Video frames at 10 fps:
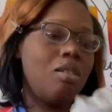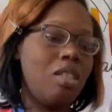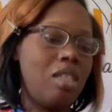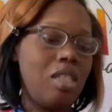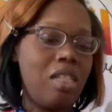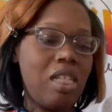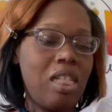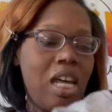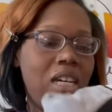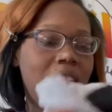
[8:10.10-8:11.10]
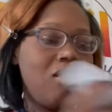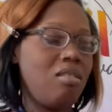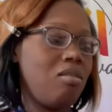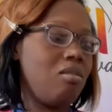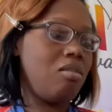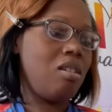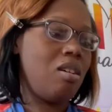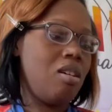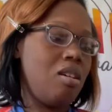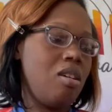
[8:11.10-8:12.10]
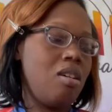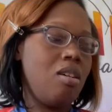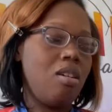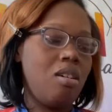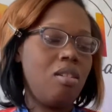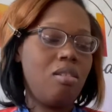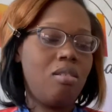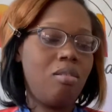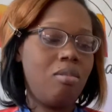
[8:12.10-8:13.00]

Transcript: it's just like a uh